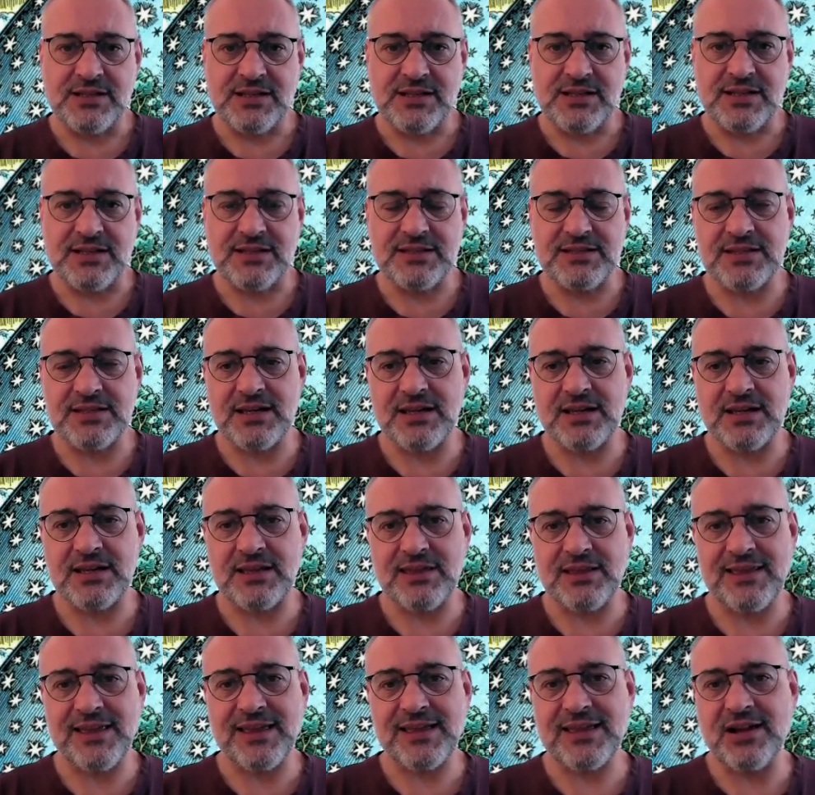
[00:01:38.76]
And
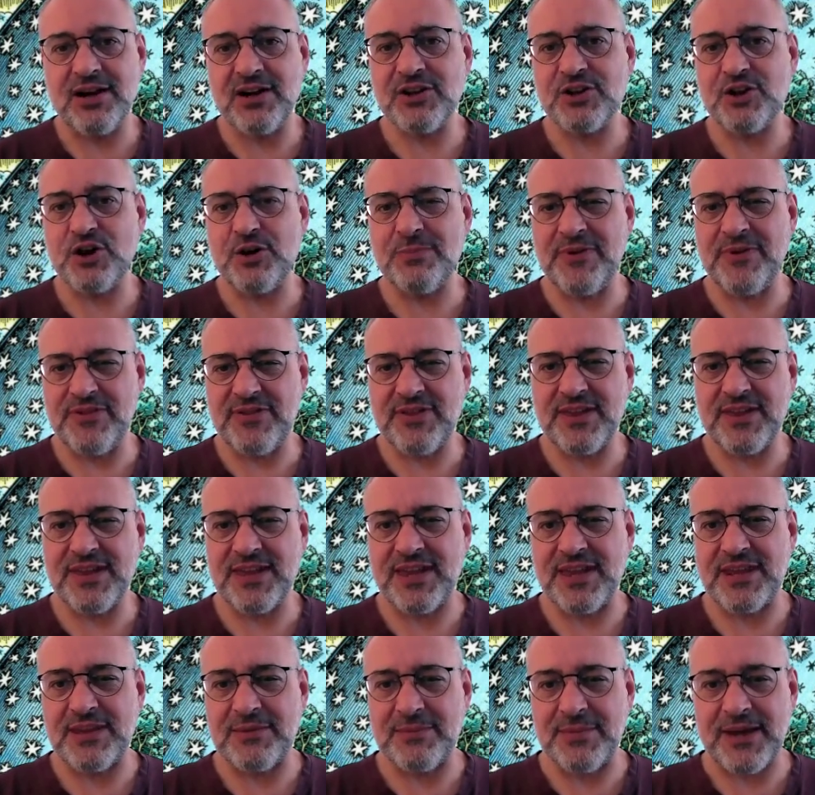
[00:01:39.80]
that kind of got me
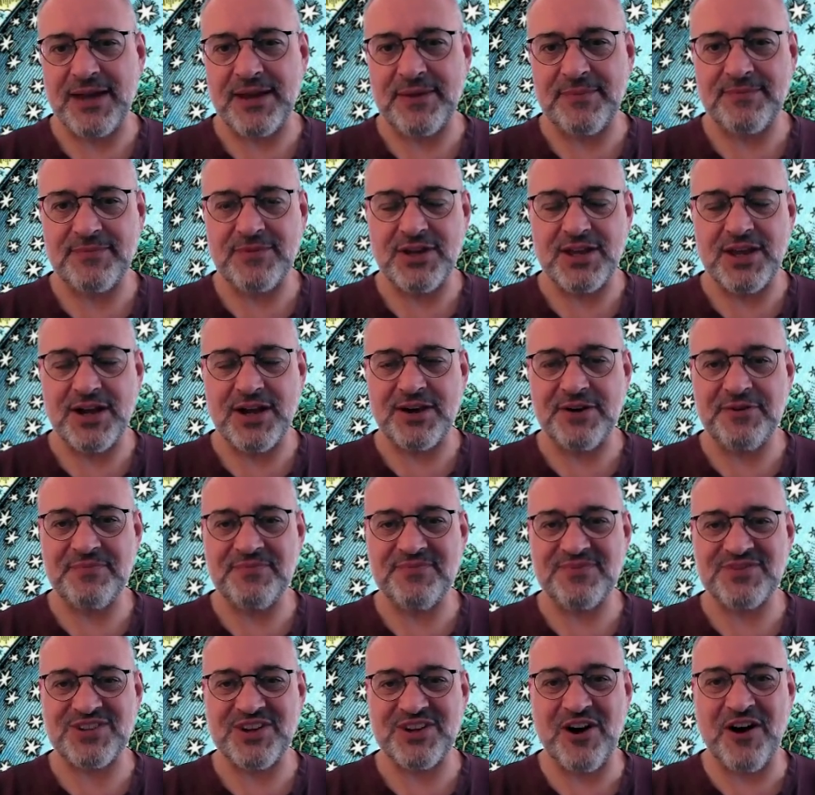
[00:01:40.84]
thinking a bit.
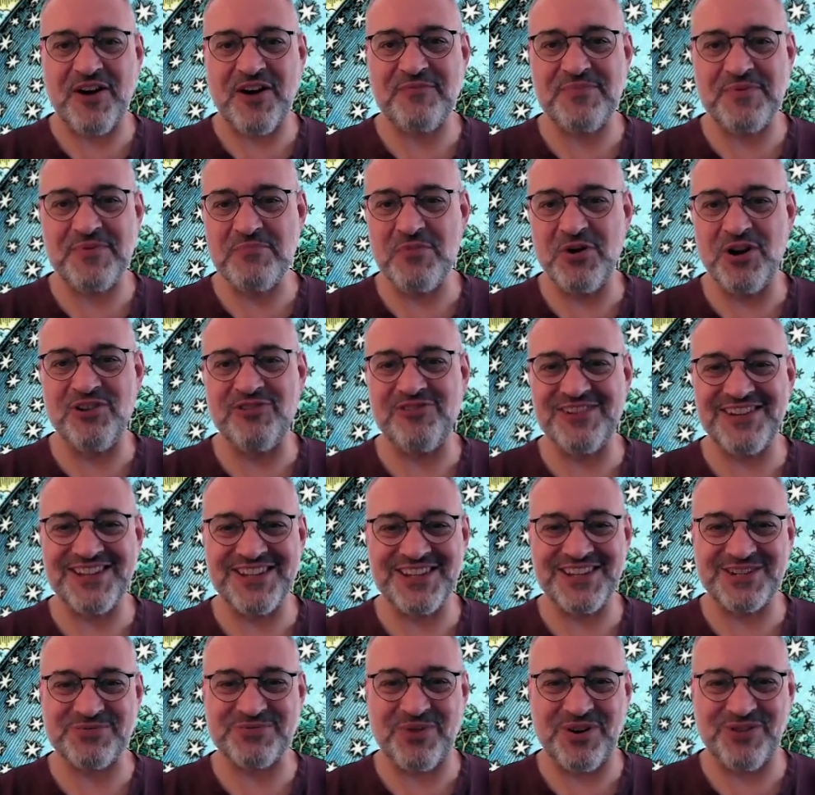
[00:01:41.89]
So I've been muttering
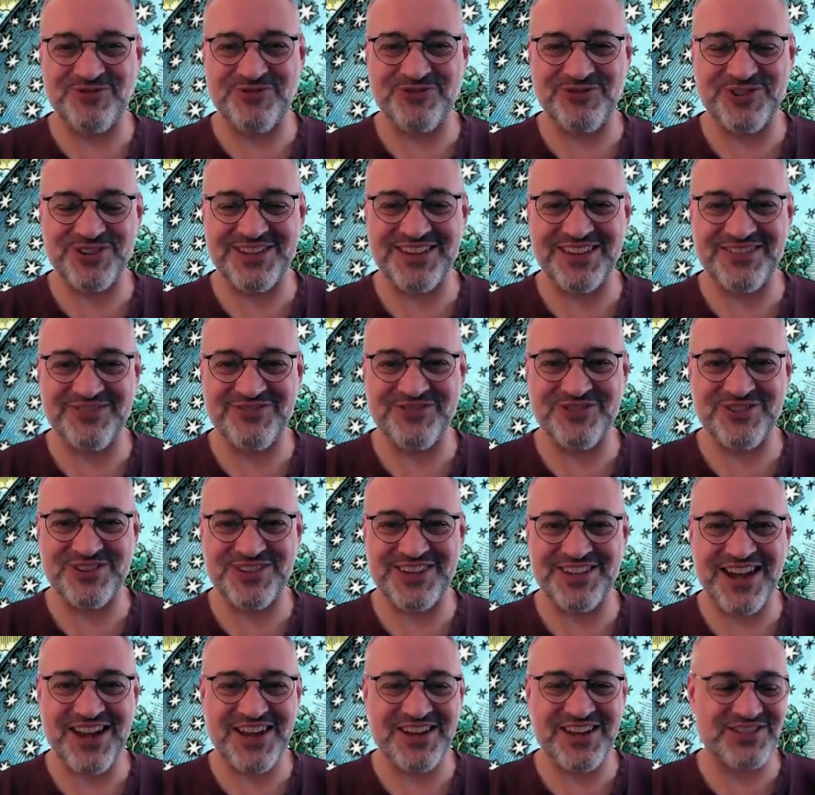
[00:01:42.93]
this one for a
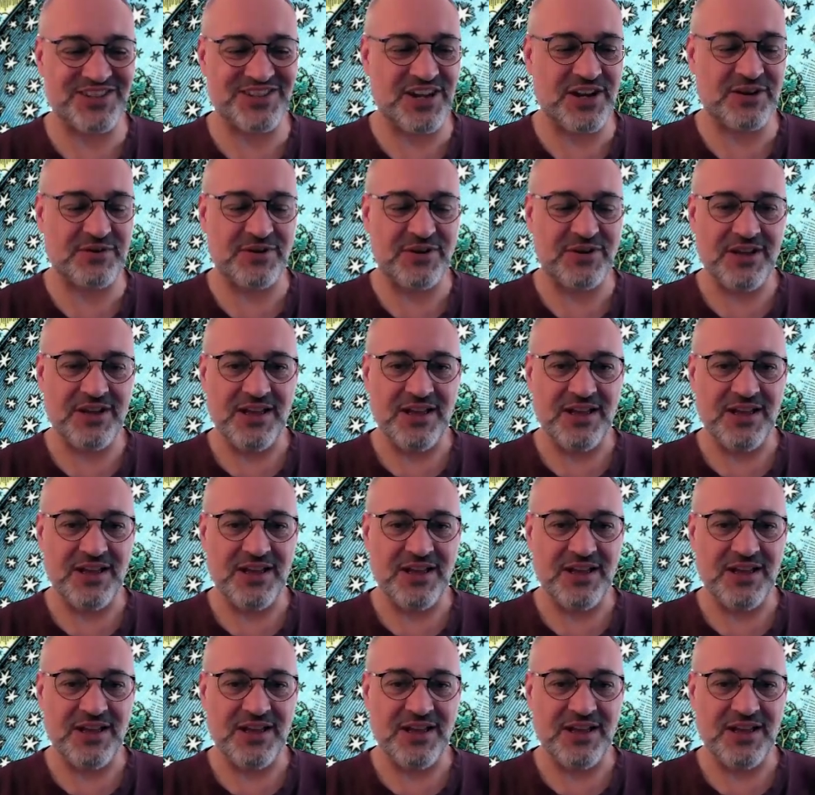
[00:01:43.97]
day or so.